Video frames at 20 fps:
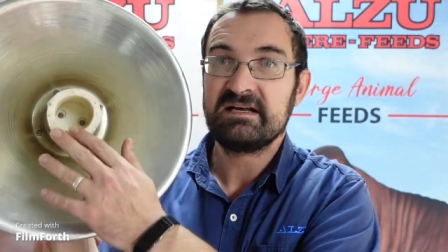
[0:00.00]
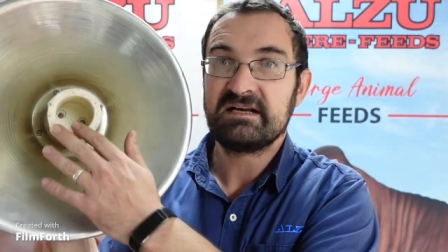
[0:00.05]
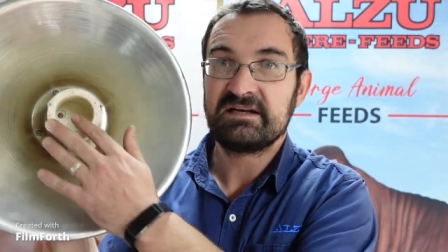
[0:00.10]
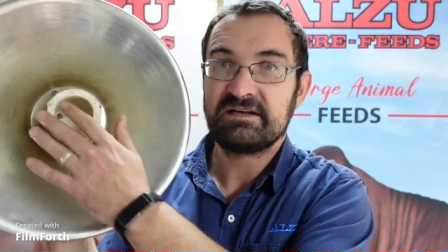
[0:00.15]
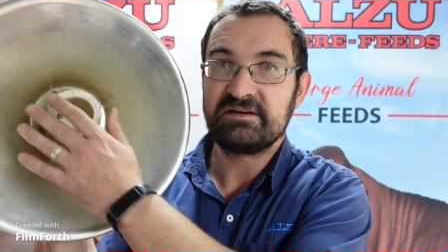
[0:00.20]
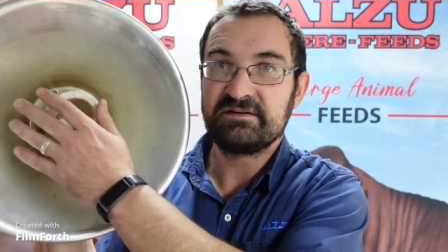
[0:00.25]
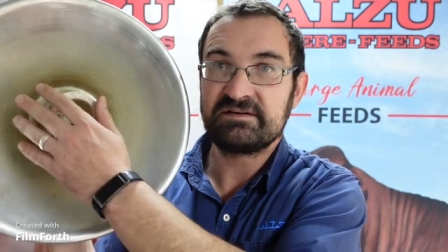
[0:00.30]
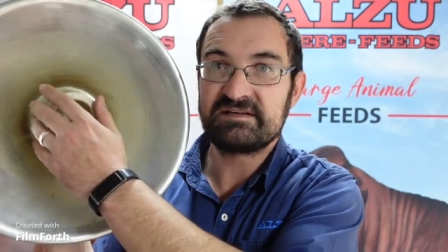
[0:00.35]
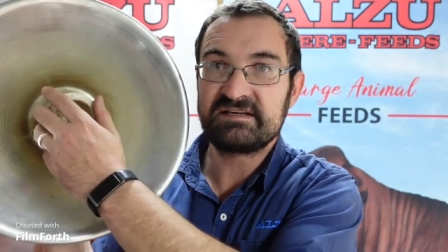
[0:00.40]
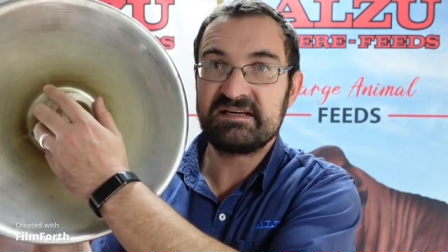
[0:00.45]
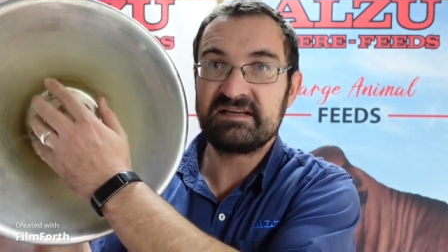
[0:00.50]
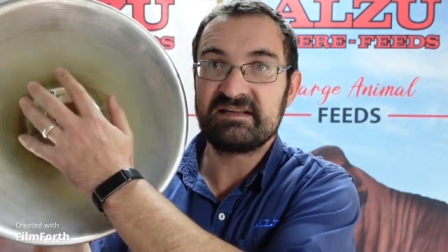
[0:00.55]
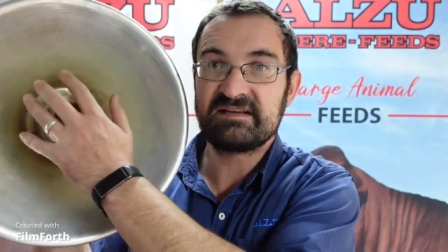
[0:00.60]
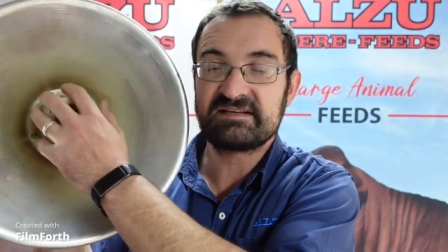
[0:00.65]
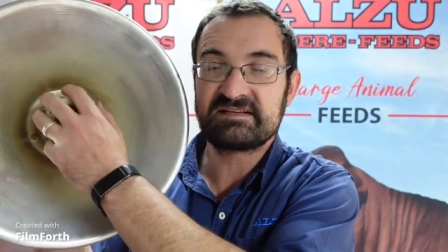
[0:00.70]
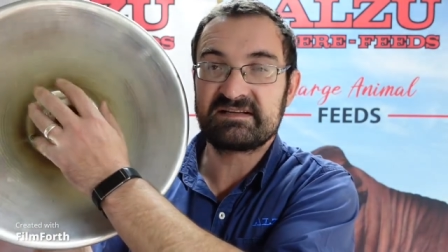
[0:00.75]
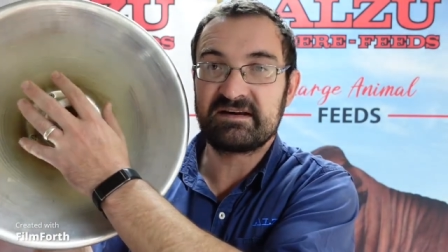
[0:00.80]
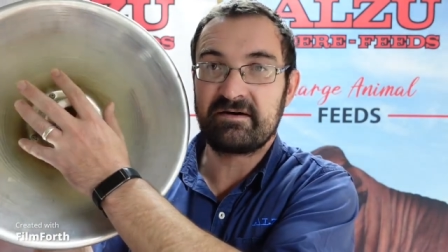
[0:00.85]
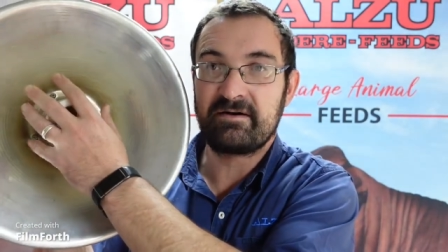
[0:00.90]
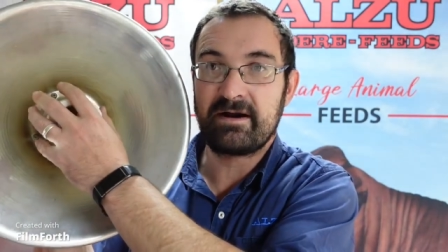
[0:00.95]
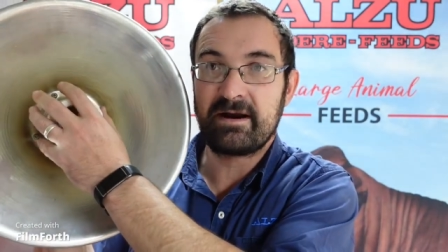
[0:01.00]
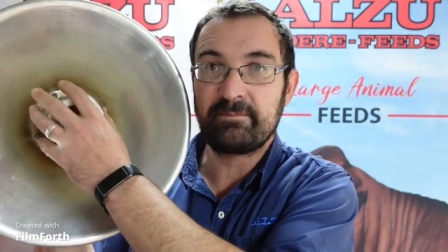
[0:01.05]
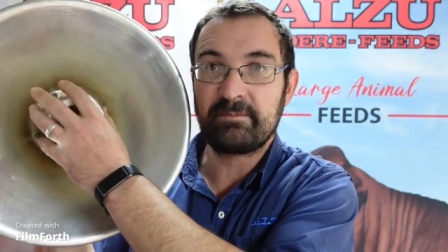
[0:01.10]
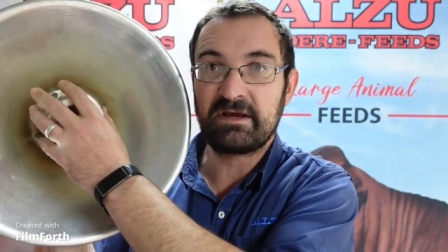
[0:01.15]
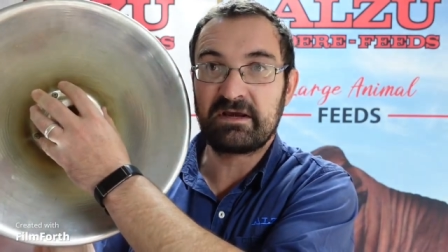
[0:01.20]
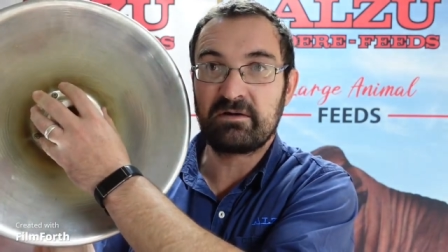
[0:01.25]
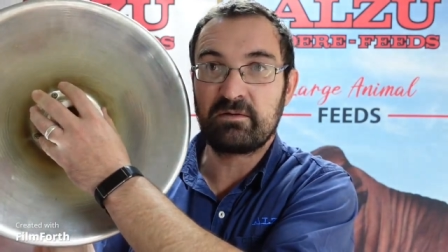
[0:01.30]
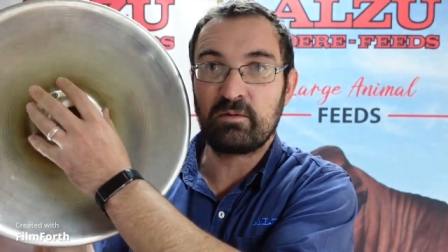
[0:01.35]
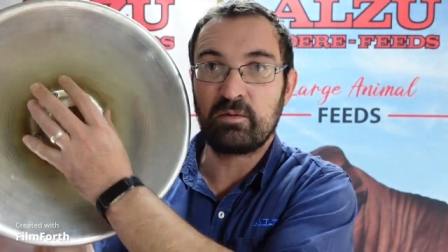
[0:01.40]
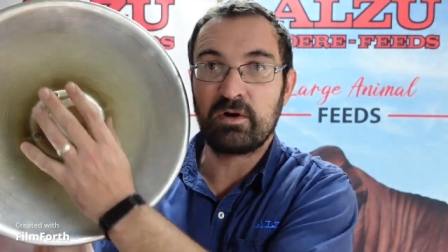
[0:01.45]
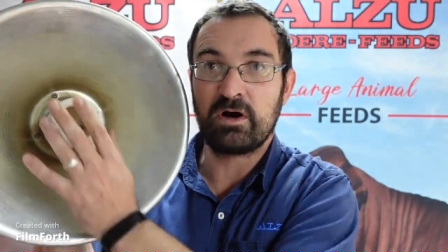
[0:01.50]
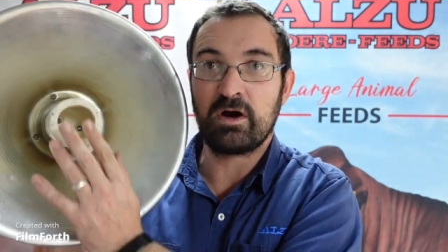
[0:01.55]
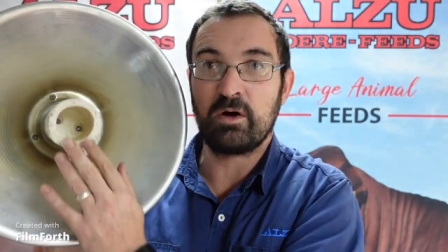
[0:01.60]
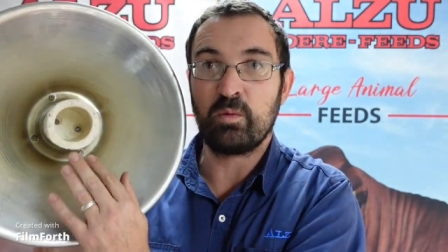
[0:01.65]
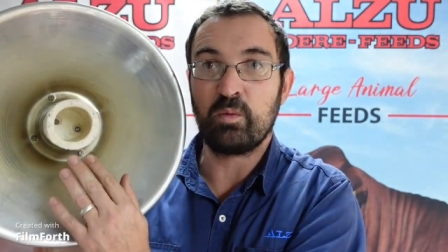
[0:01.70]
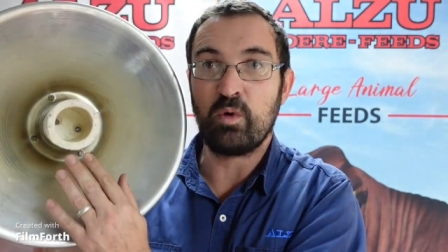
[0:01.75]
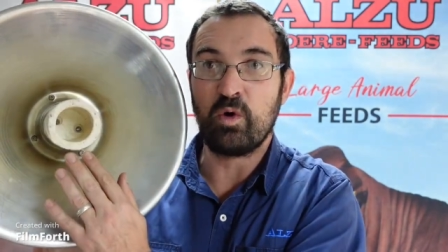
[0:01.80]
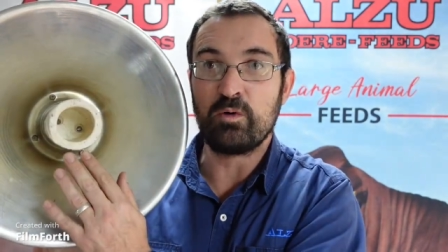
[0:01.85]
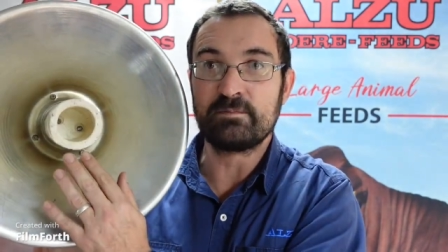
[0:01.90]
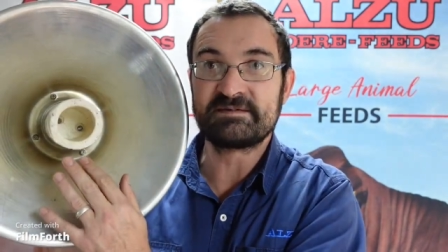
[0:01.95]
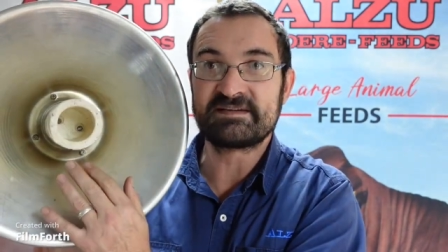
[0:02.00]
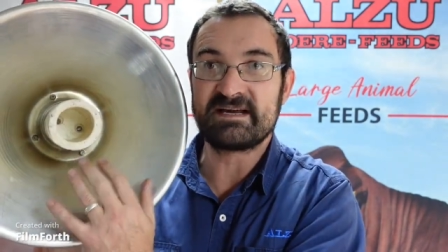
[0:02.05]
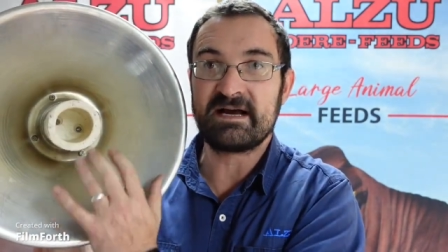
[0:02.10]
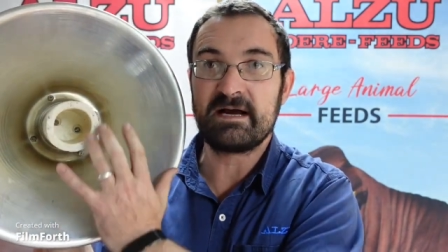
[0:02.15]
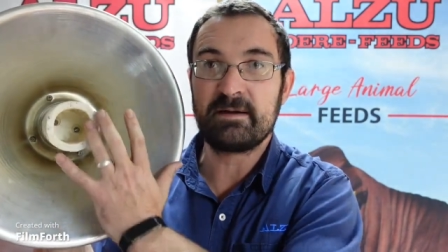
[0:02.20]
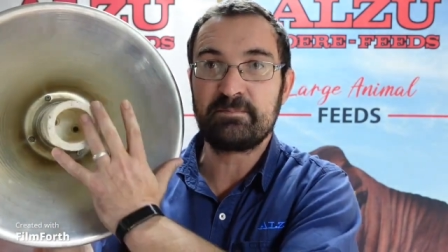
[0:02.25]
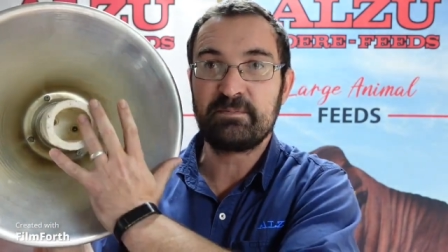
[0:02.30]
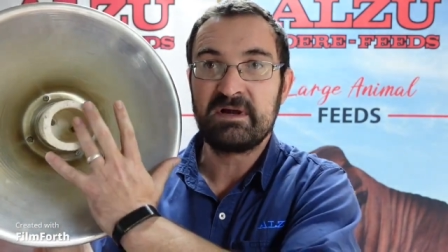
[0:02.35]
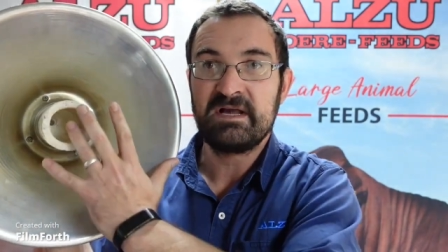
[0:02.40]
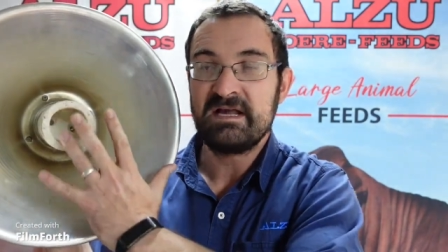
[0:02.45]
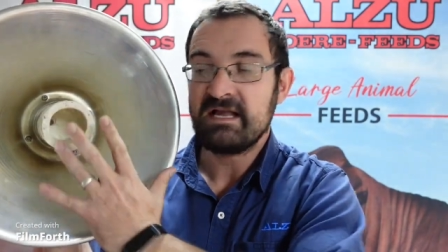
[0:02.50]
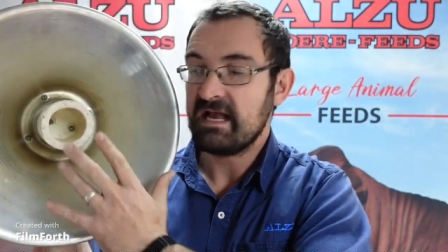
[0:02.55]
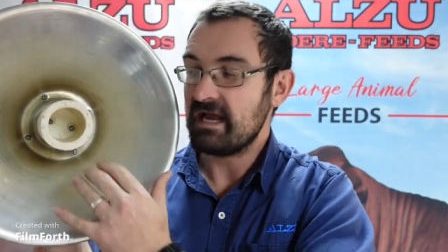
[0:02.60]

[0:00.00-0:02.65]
You see the ceramic warms up,